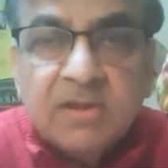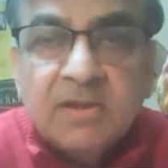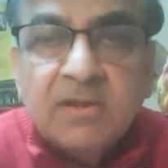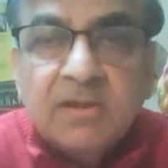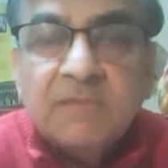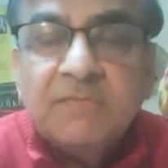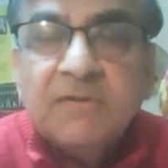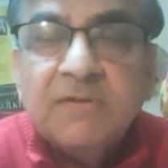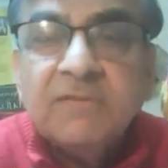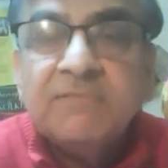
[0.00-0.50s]

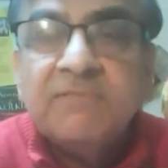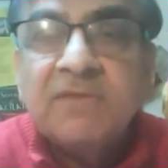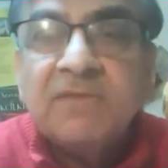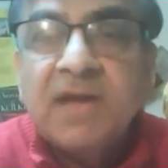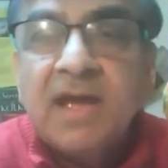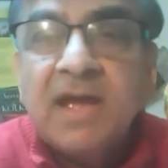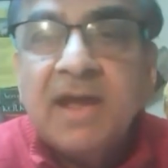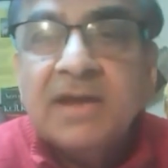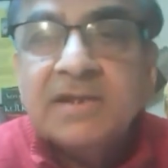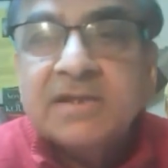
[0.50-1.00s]
Even
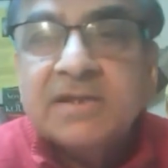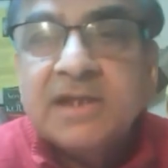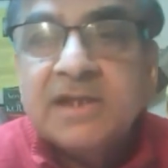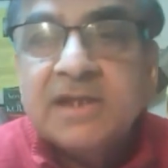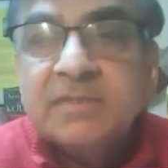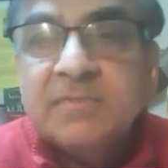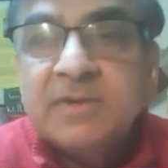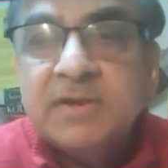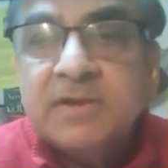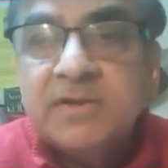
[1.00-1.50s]
France has
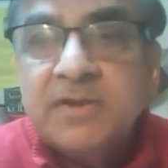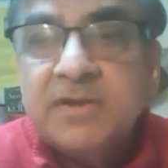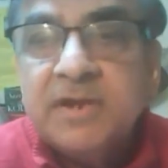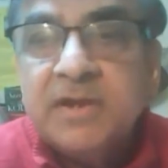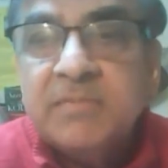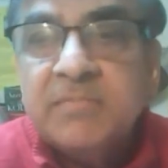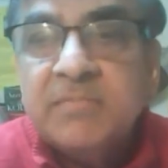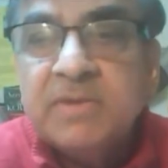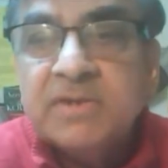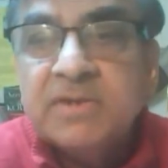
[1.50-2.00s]
been
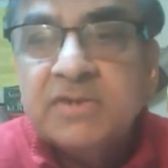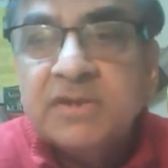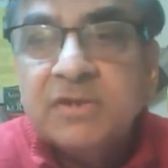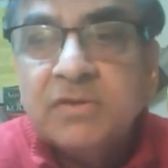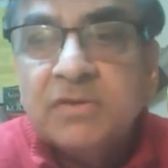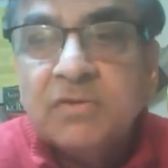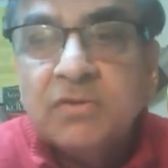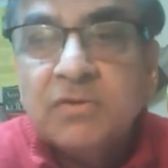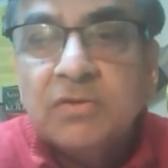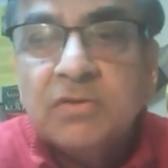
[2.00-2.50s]
re-embracing
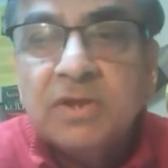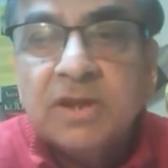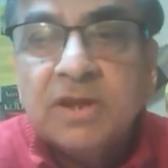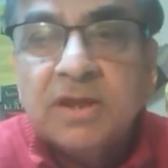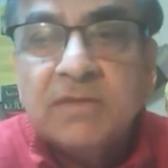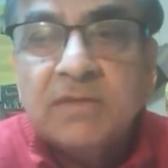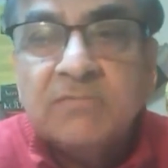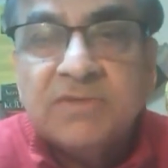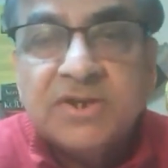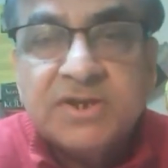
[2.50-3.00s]

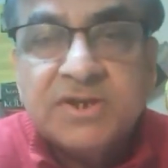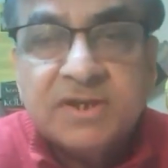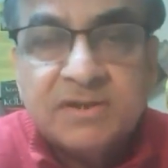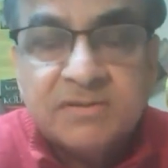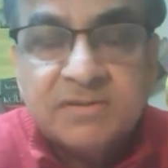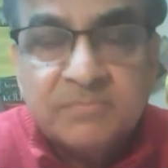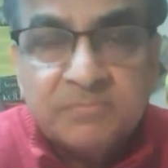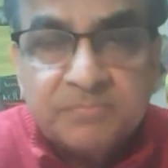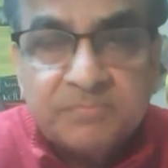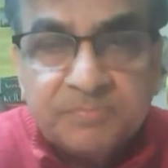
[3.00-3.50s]
colonial vision.
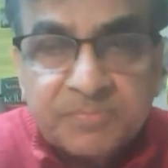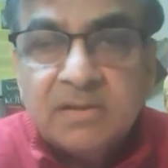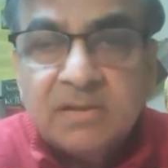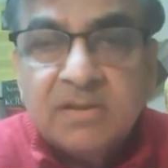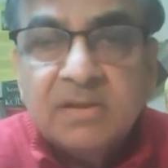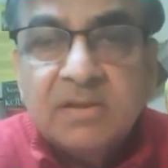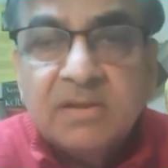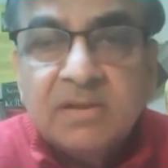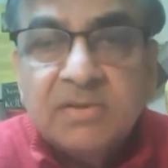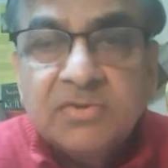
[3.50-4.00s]

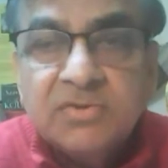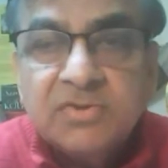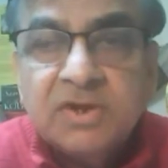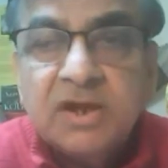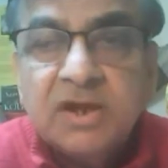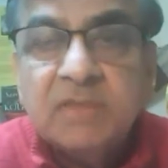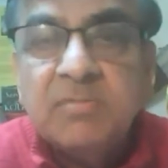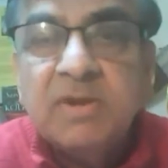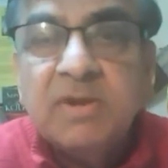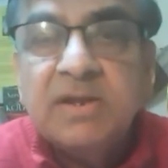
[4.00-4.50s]

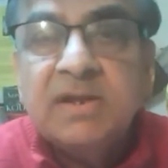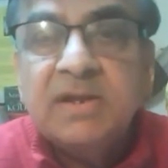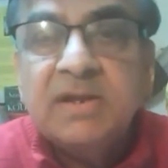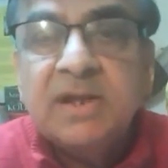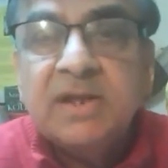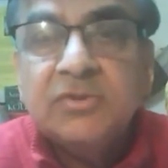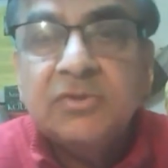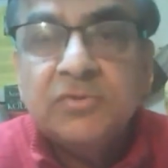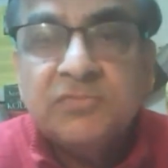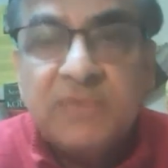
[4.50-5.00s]
Germany
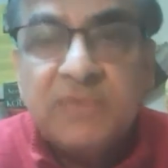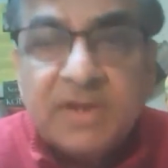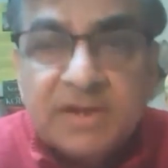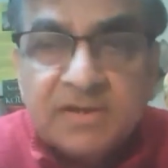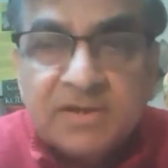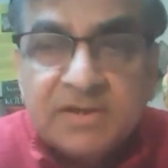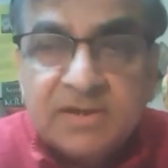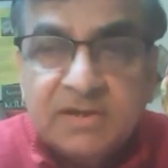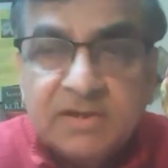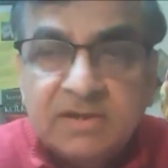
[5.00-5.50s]

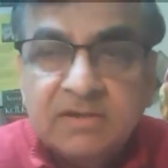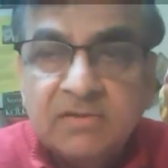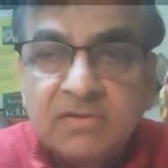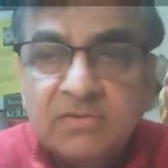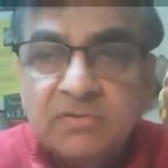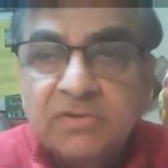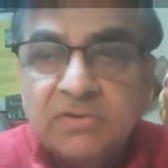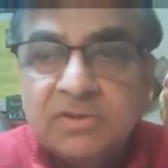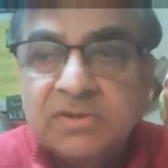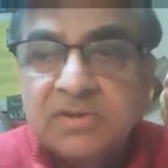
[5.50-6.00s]
rejuvenating
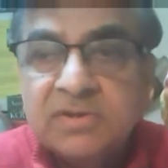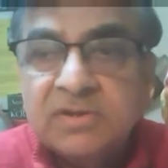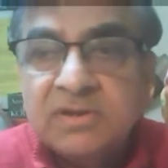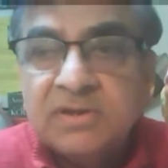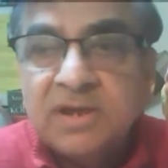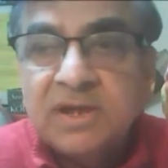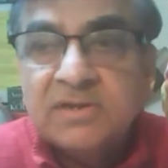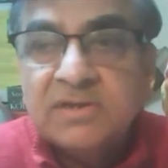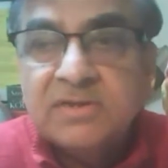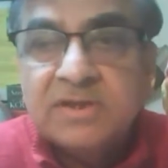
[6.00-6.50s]
with
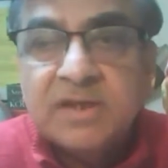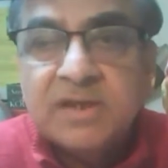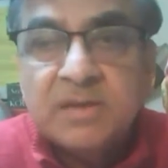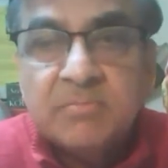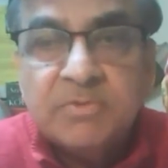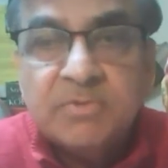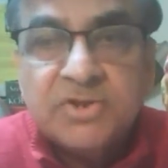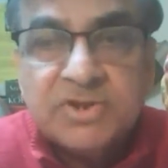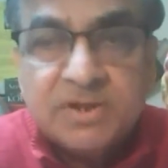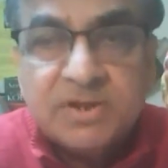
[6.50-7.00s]
Nazi
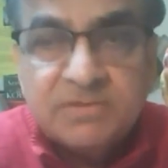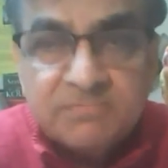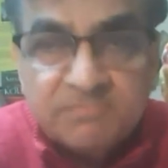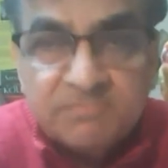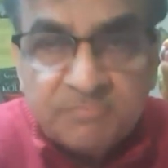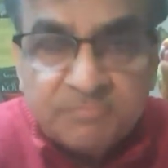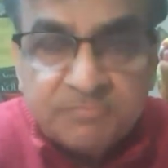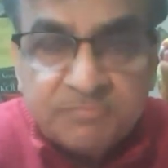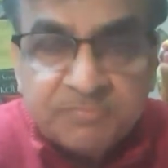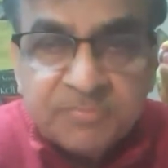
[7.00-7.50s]
ambition.
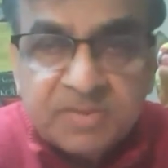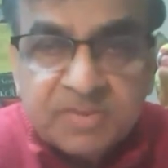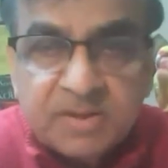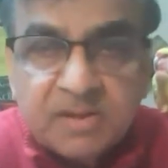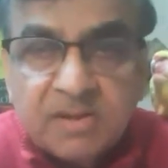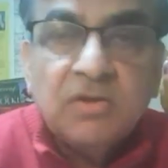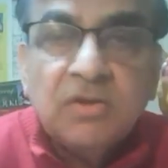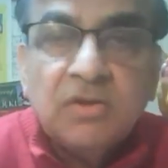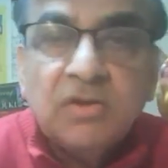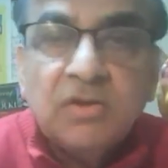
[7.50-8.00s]

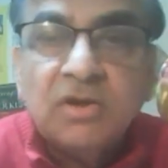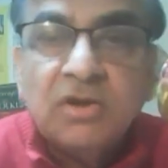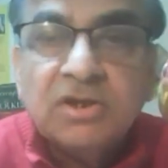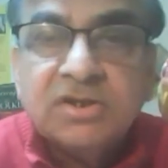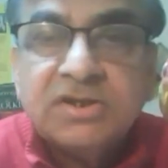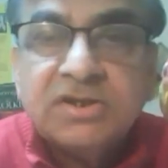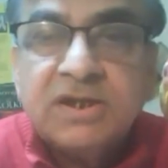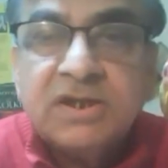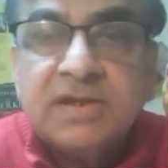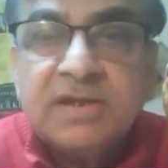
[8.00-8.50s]

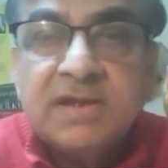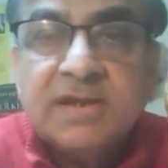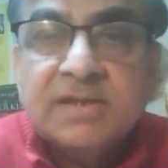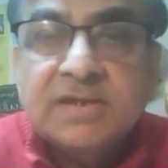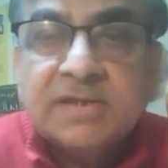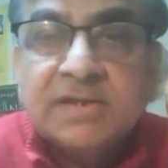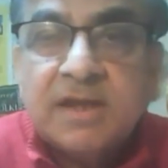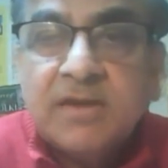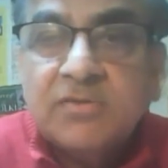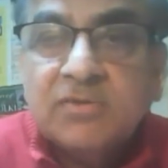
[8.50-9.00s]
Australia is
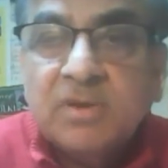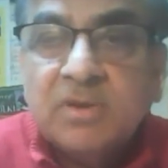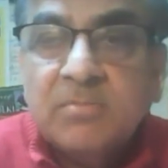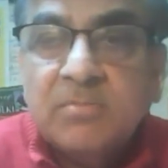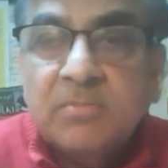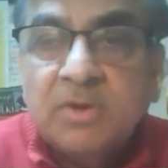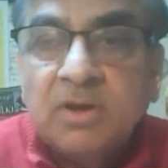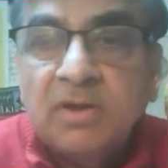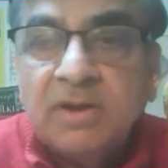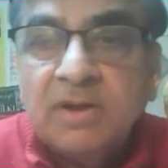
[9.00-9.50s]
out of
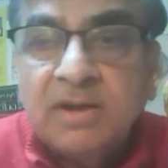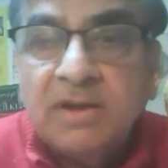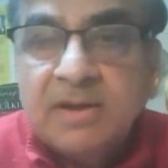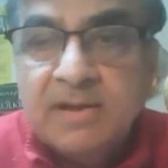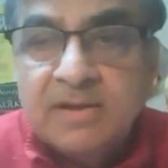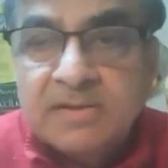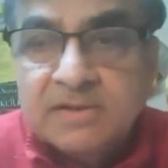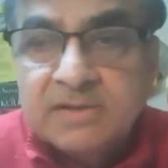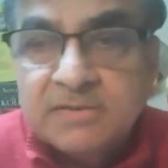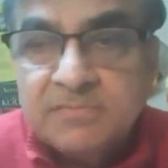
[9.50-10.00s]

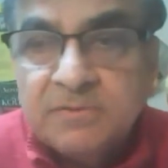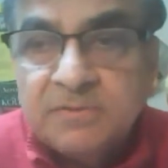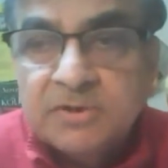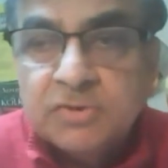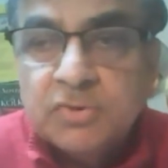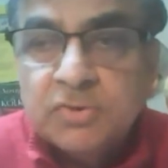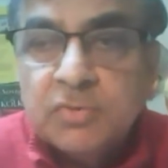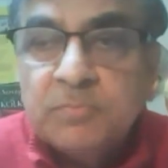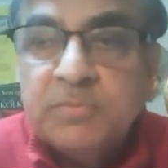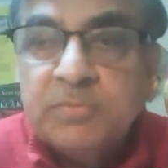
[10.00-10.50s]
non-alliance for
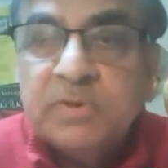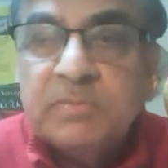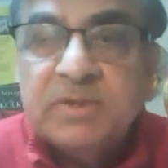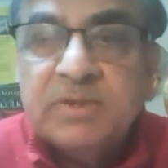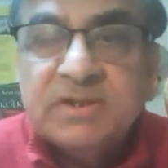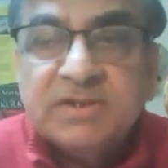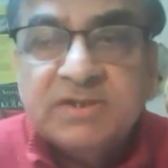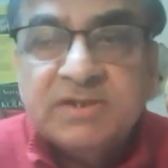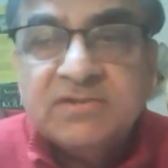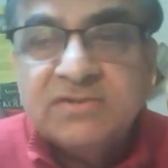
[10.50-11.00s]

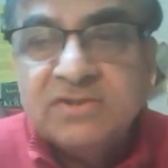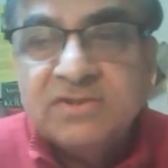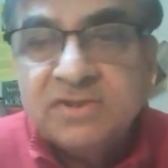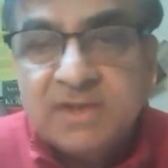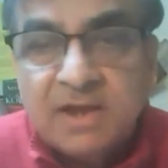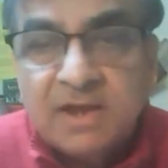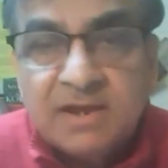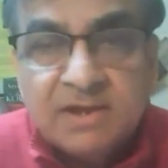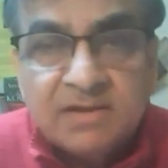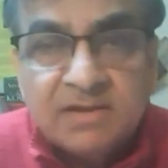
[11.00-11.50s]
supremacist
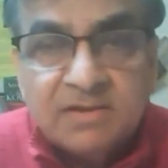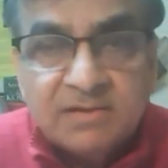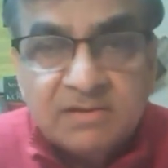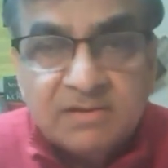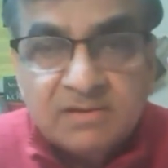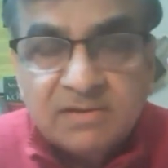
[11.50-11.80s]
Zion.